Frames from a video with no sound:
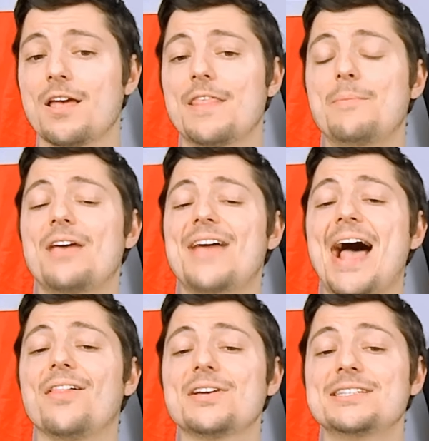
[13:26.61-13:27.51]
Then we have
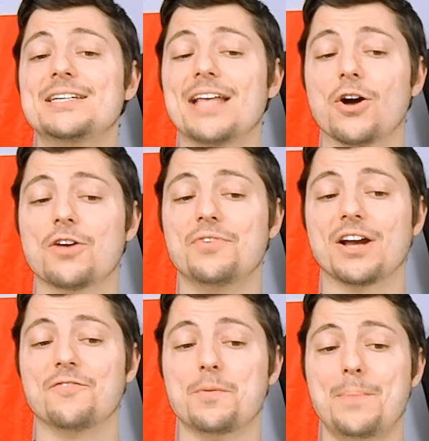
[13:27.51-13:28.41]
Alex Nedeljkovic
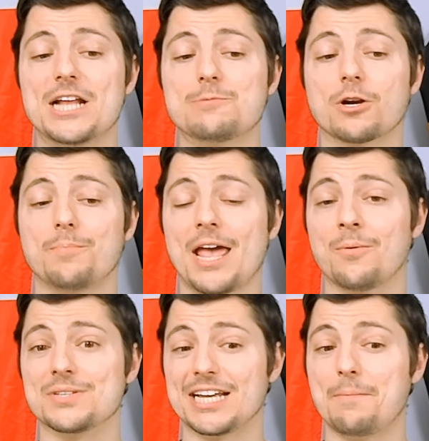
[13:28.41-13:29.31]
of the Pittsburgh
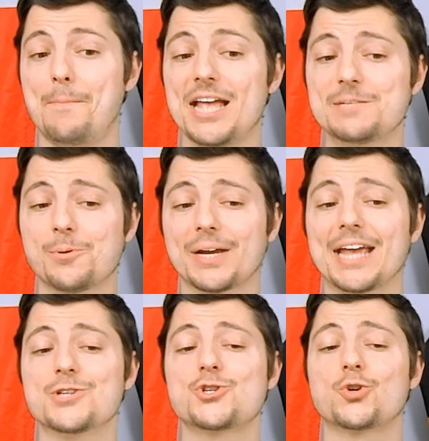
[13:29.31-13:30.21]
Penguins, and Pittsburgh
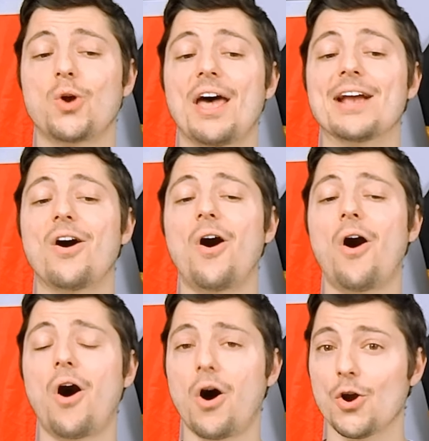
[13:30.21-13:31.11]
is trying
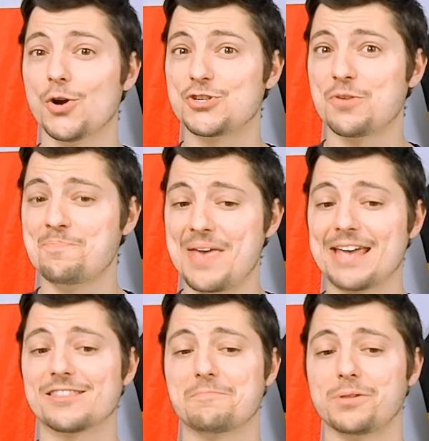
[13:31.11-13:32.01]
hard to
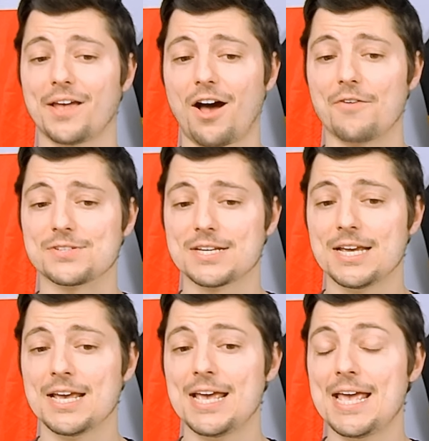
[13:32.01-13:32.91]
make the playoffs.
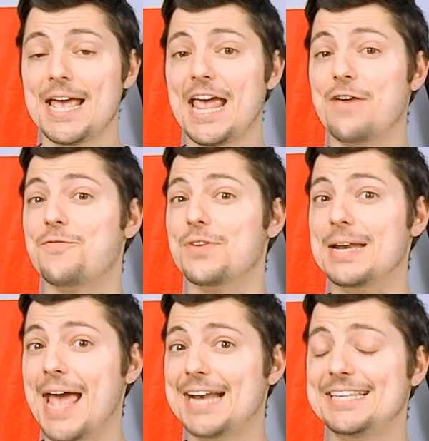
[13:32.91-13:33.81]
If
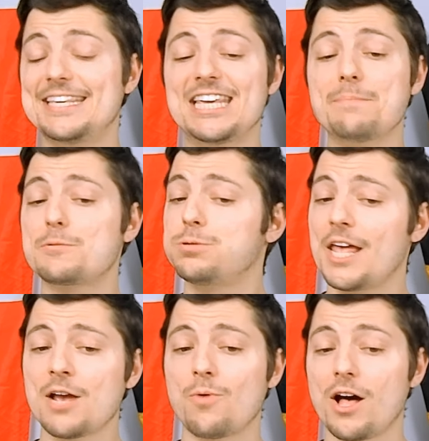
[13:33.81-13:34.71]
Ned keeps
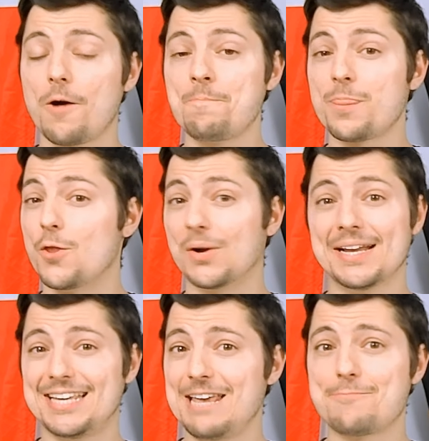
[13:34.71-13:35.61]
playing well, they're going to
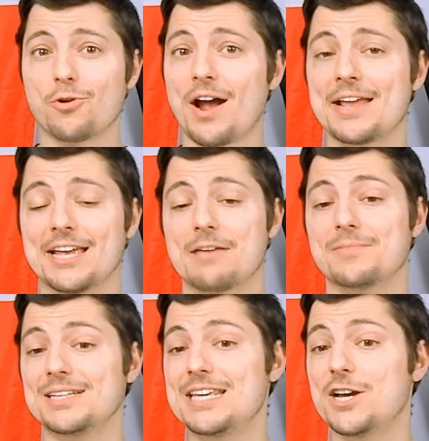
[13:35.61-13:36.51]
keep riding him,
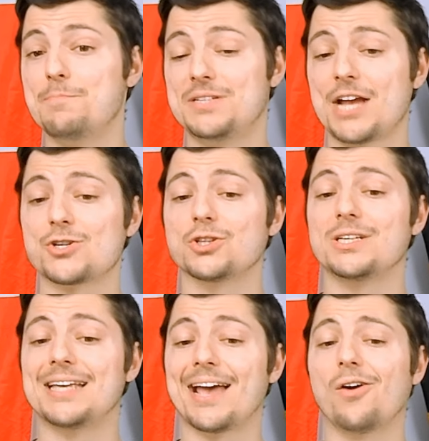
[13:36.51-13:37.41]
and he could potentially
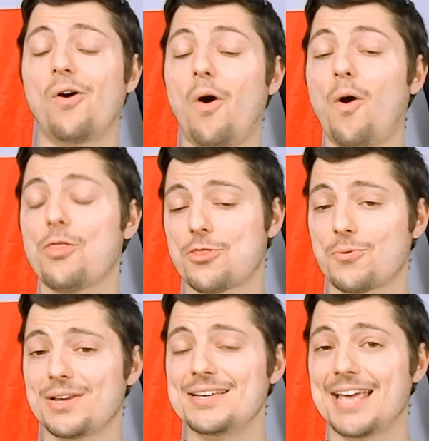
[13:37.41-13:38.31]
get all
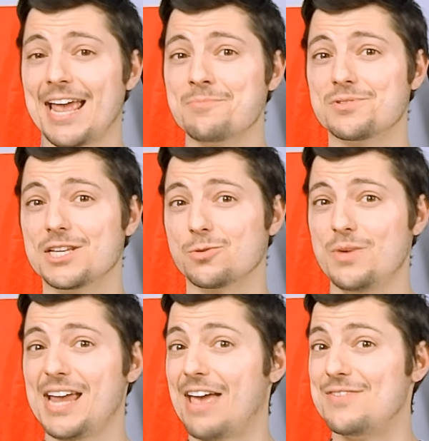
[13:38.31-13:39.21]
three games this
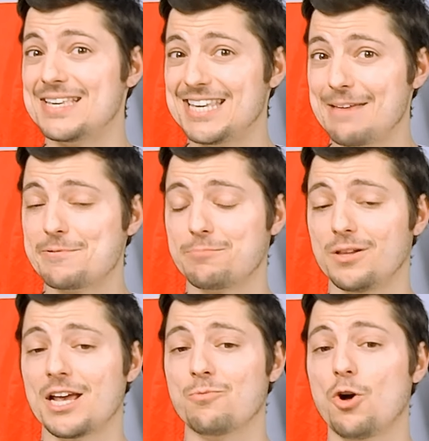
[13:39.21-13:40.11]
week if he keeps
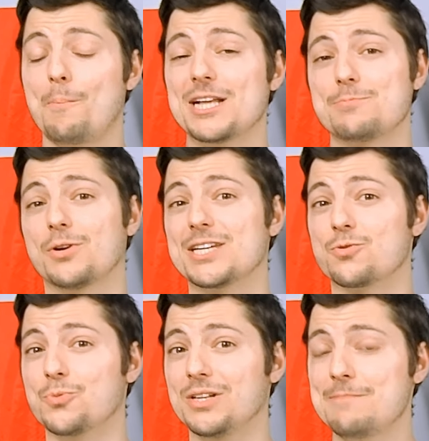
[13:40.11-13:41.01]
playing well. Pittsburgh is
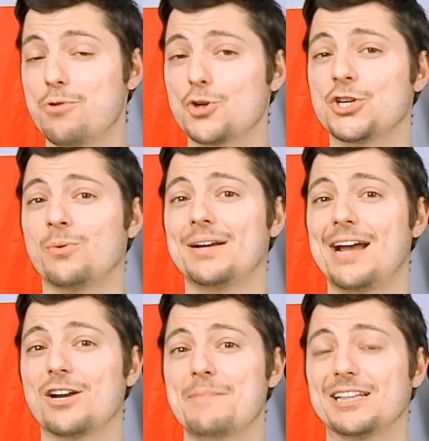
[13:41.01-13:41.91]
really pushing right now
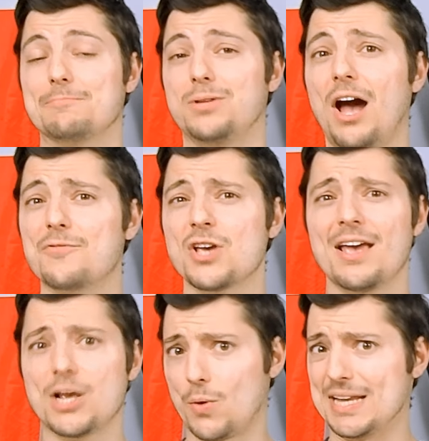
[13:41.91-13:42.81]
to make the playoffs.
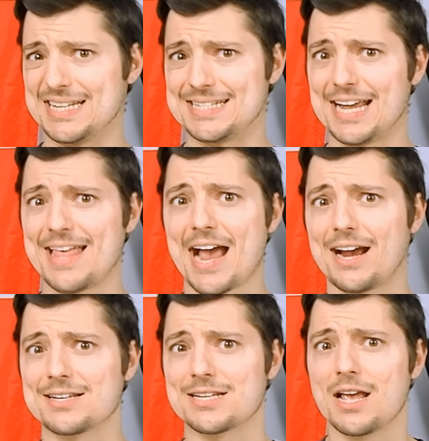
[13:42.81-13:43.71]
Crazy to say that
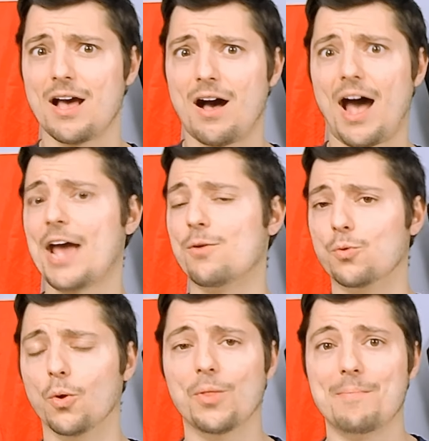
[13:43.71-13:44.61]
because I had
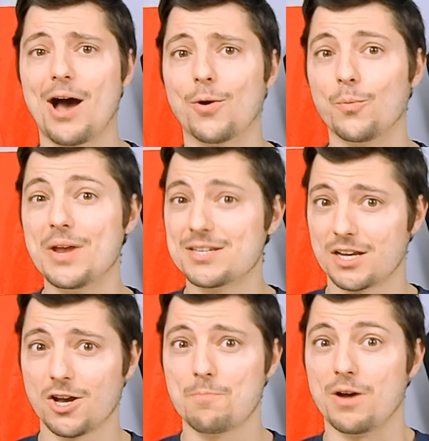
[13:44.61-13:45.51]
ruled them out weeks
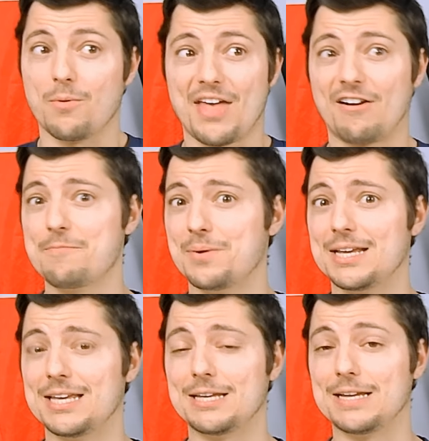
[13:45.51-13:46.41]
ago, but with
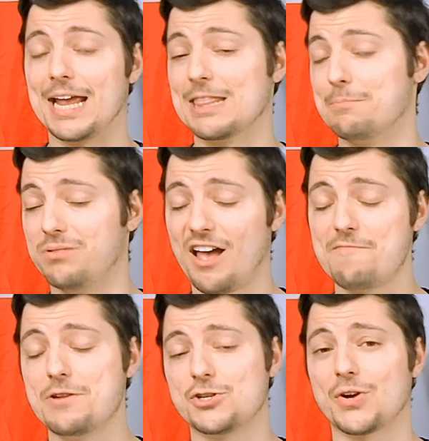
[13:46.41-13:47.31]
everybody in the playoff
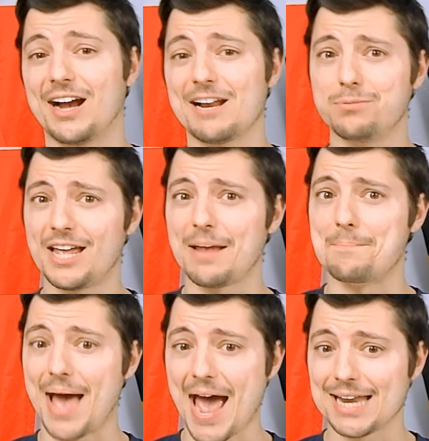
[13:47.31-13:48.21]
picture kind of playing
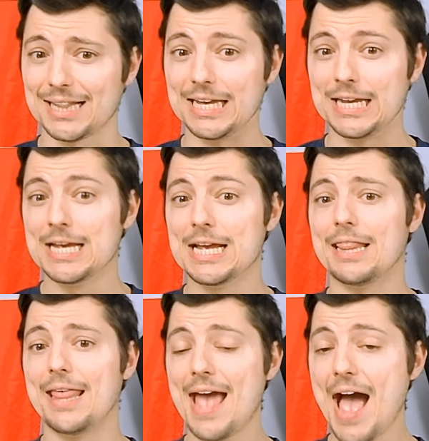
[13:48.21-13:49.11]
badly,
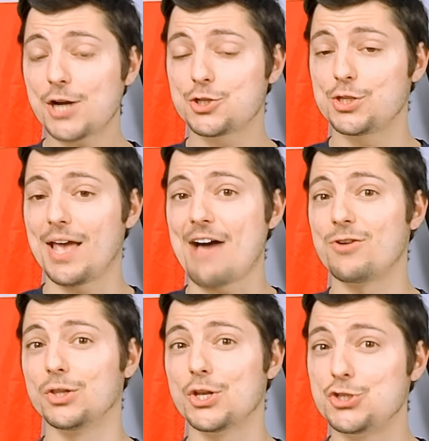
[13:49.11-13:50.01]
they actually have a
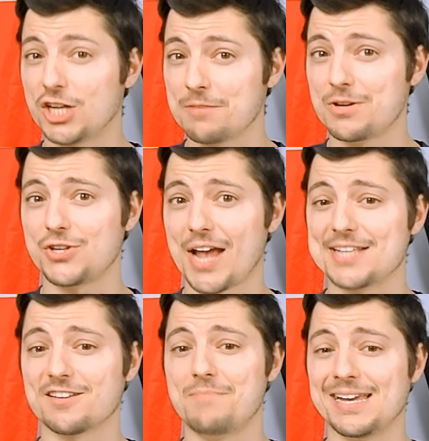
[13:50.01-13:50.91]
legitimate chance
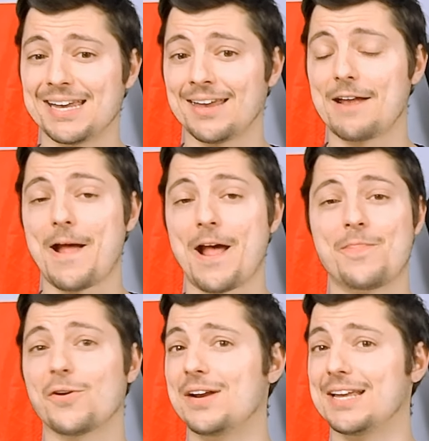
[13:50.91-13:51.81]
of making it, and
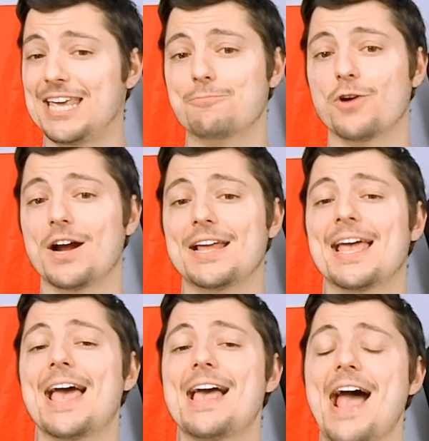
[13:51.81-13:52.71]
they're going to keep riding
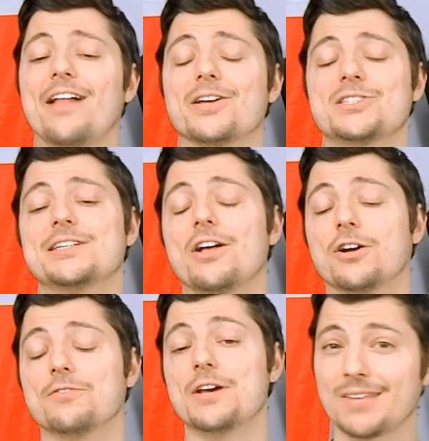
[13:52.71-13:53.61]
Alex
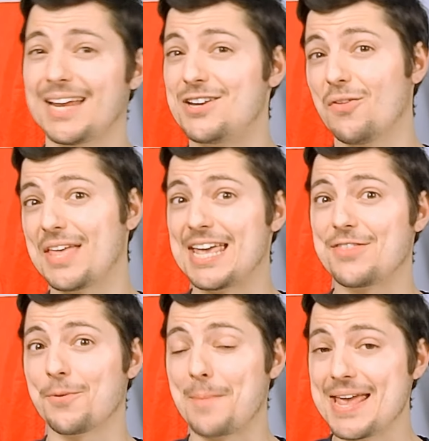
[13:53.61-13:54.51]
Nedeljkovic until they
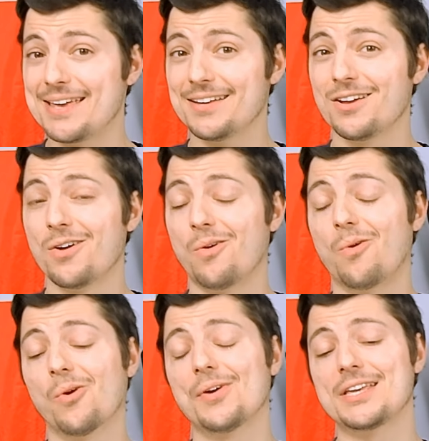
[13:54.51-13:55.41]
either make it
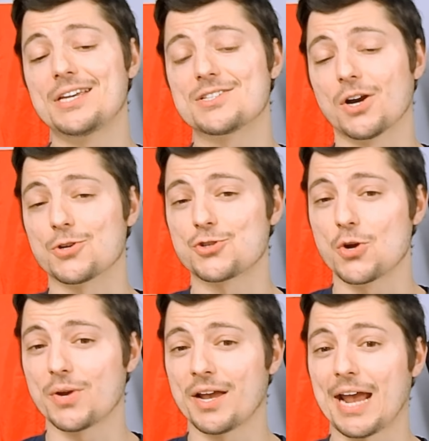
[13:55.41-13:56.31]
or he starts
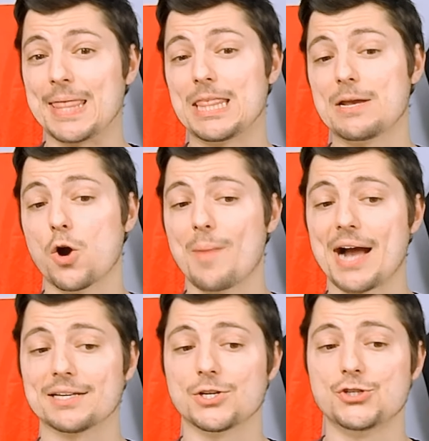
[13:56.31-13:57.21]
choking and they go
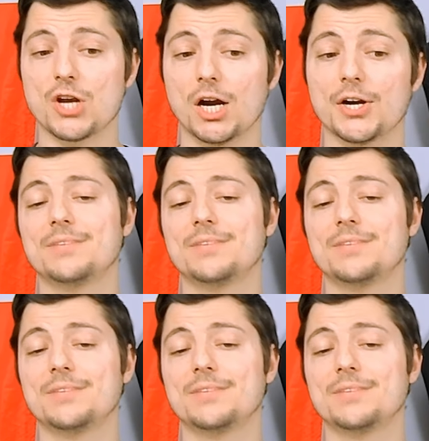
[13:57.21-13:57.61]
back to Jari.